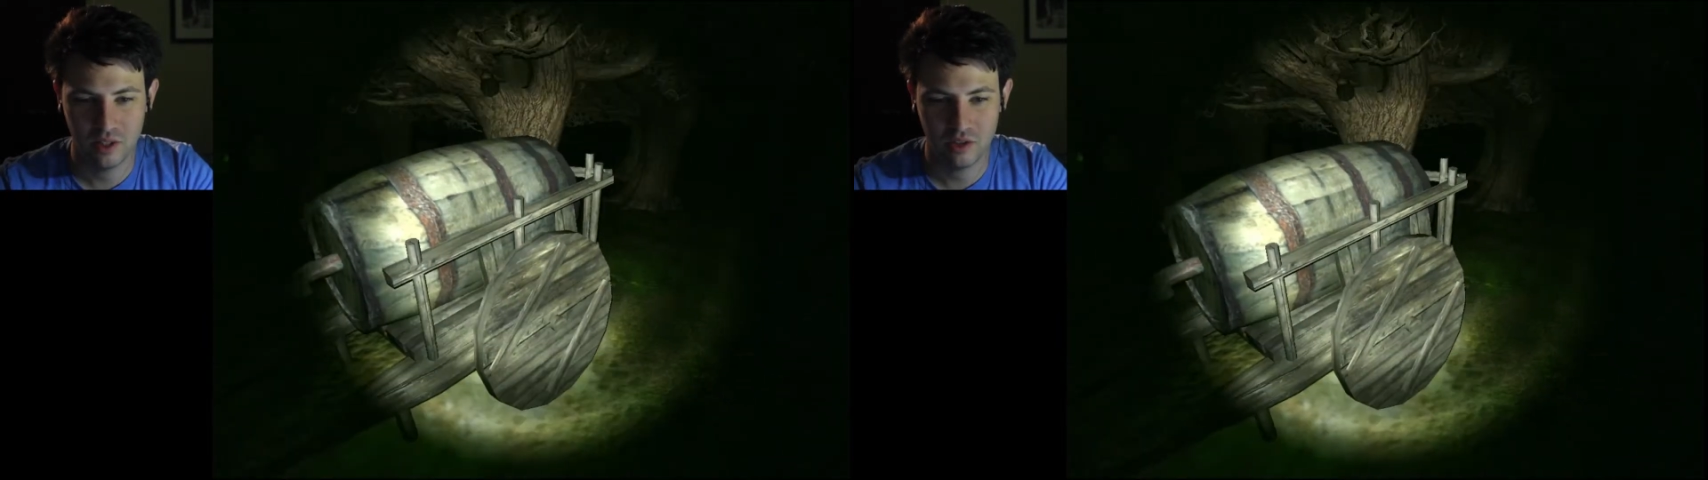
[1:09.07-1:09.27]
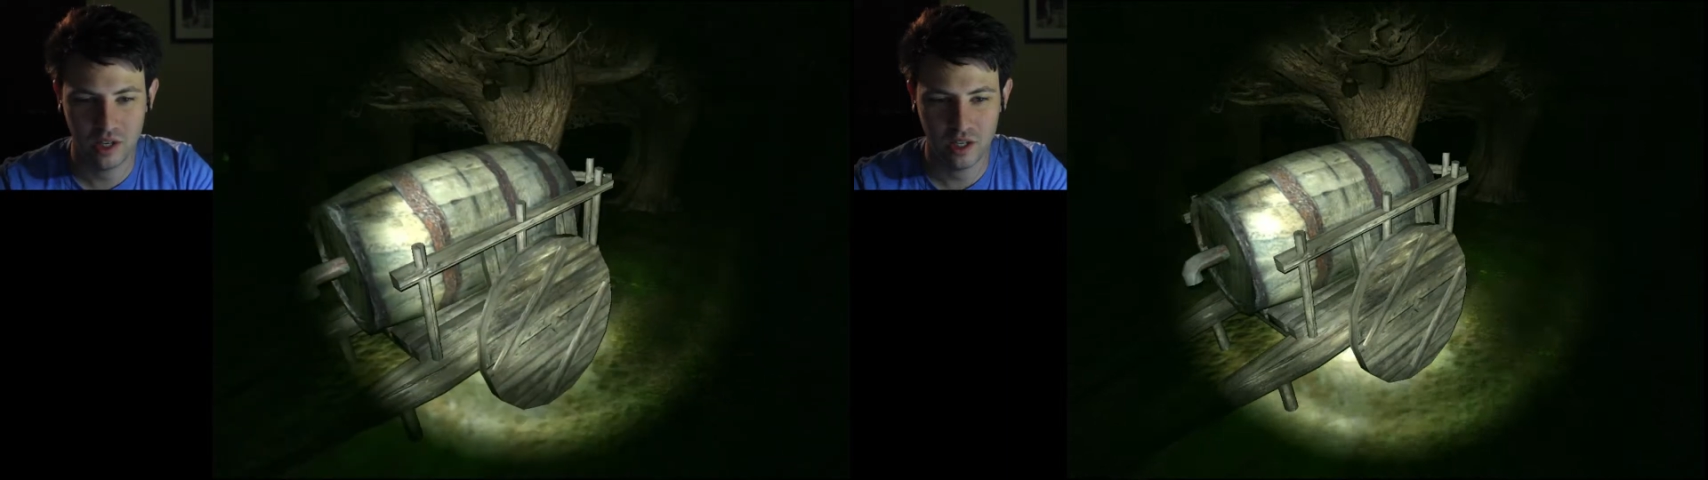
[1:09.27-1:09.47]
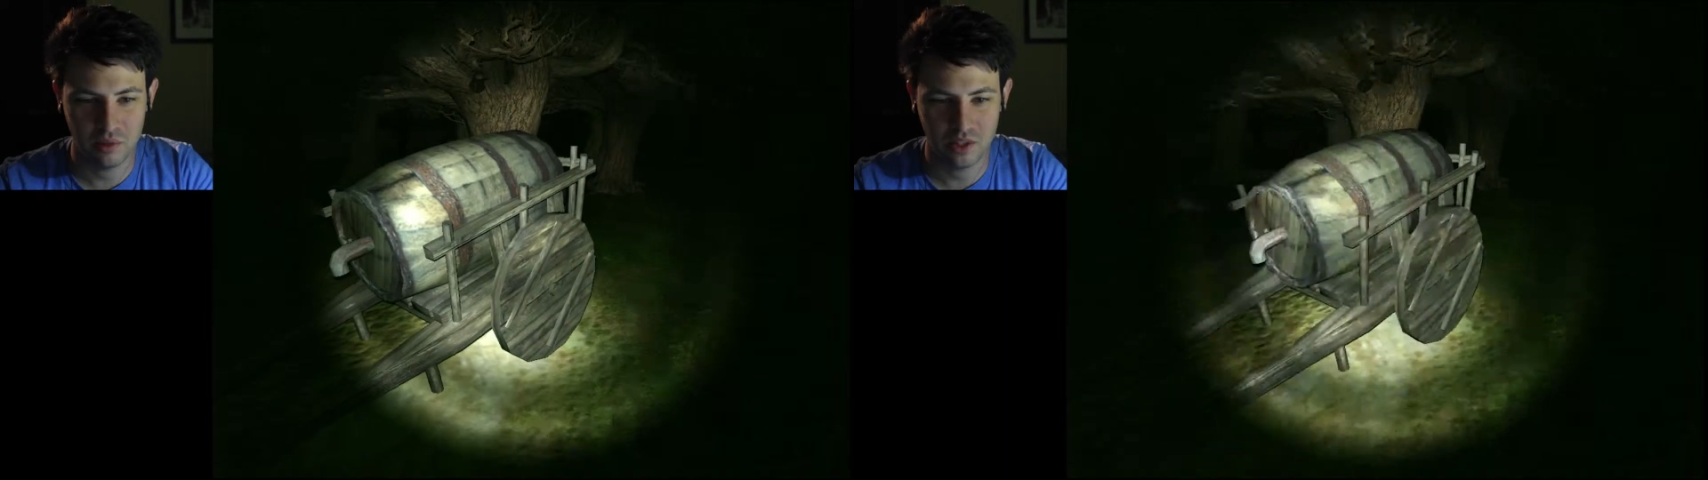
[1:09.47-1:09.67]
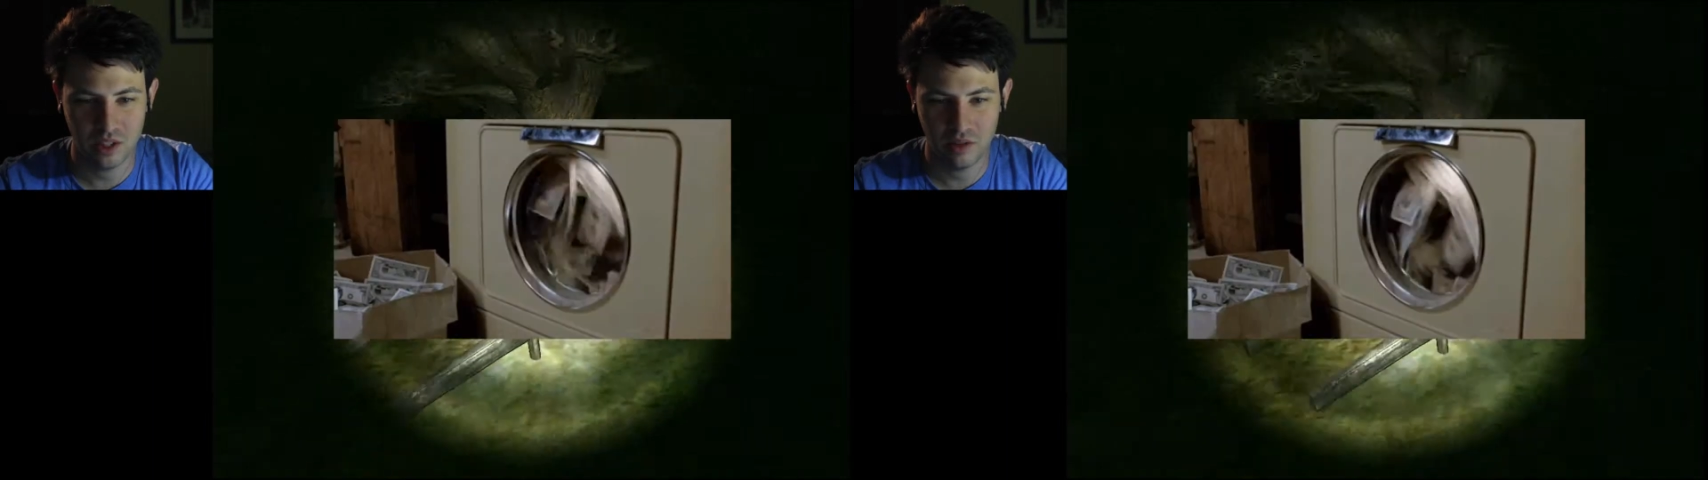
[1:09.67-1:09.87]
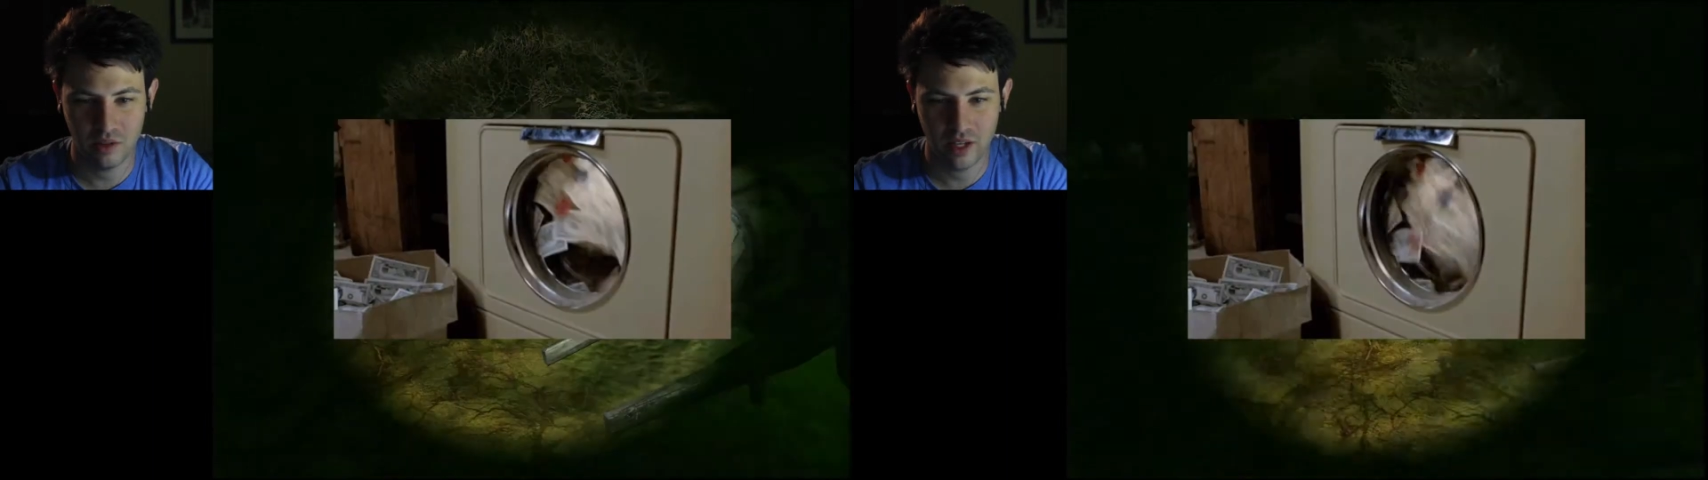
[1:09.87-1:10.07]
my drawing
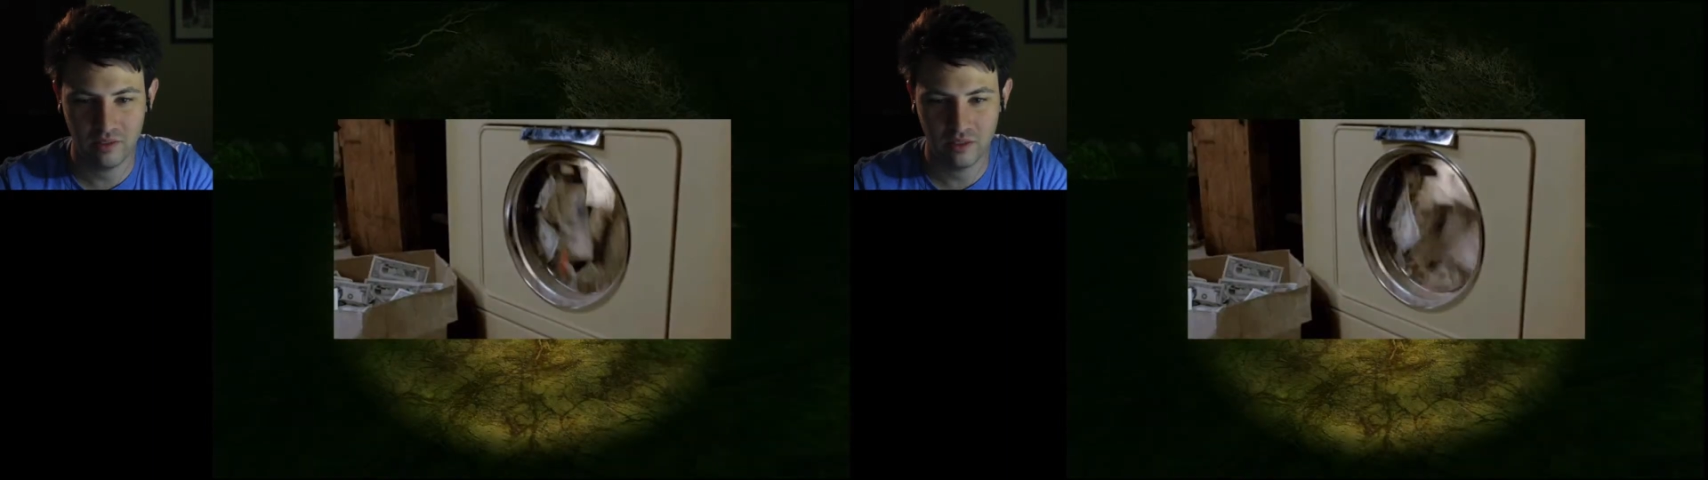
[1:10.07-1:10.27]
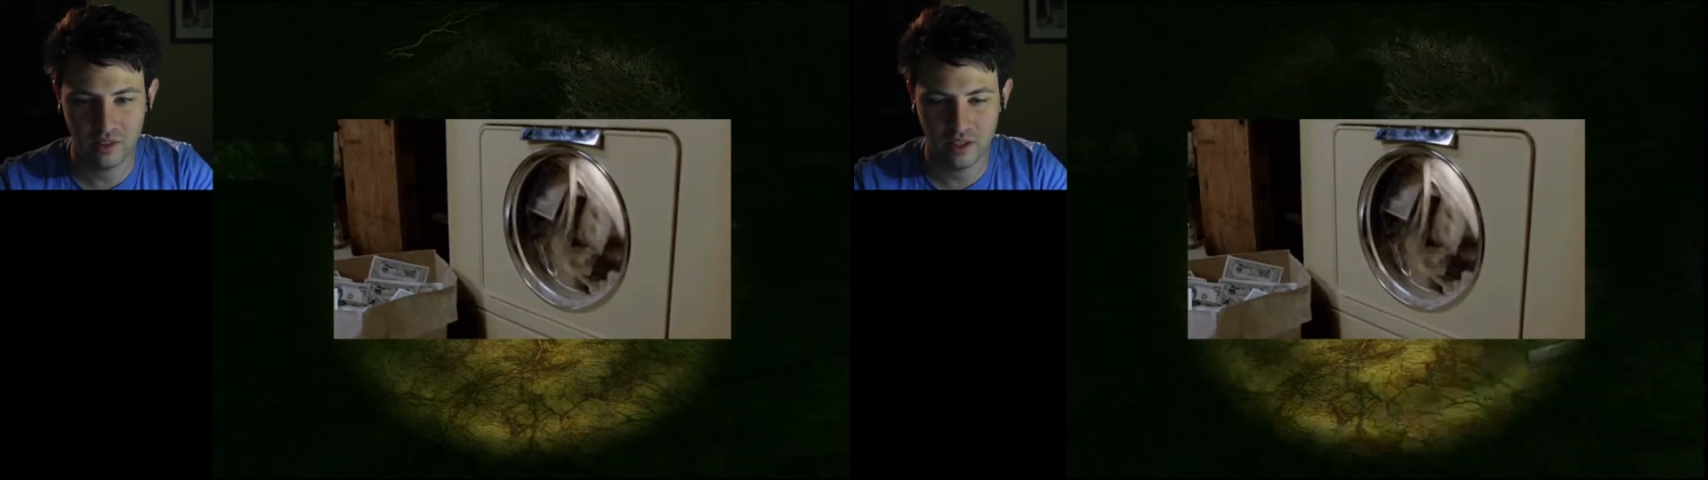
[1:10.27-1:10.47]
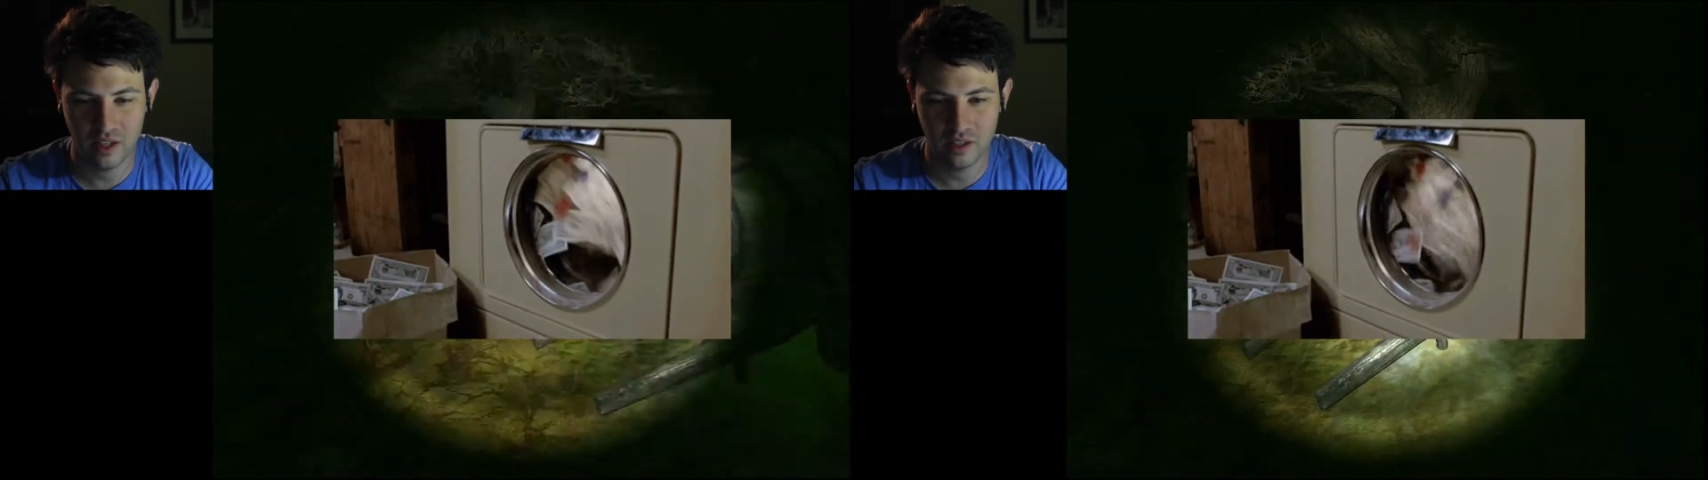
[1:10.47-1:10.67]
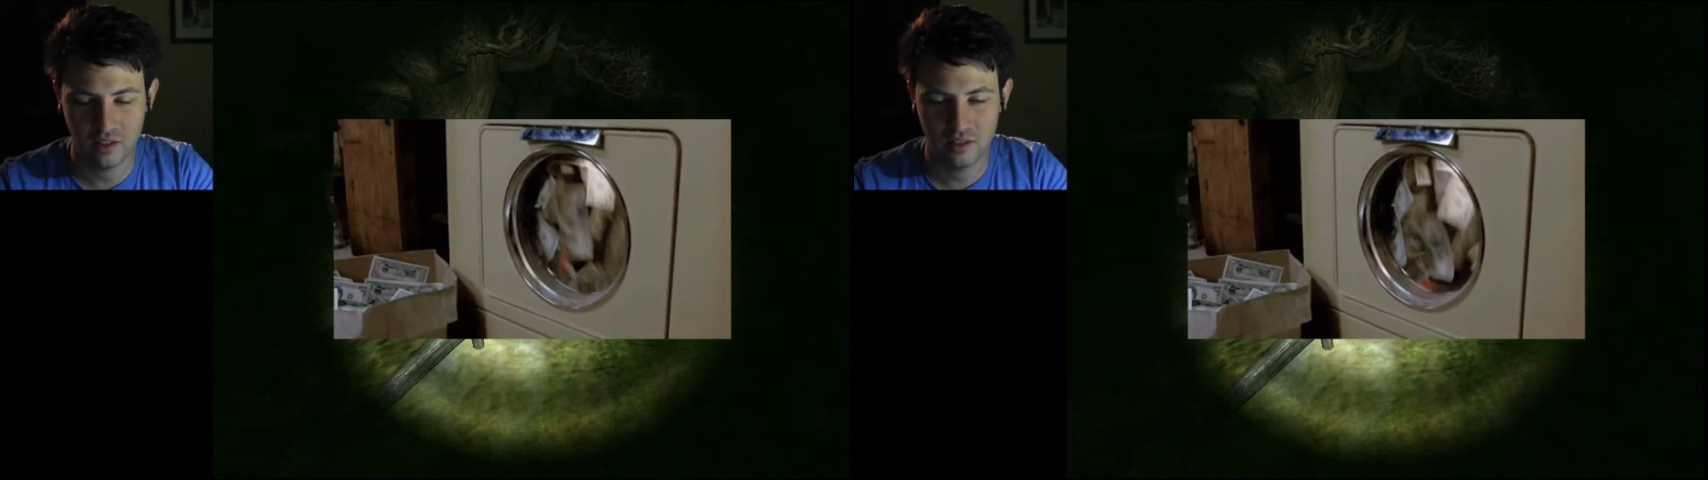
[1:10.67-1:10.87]
machine when I forget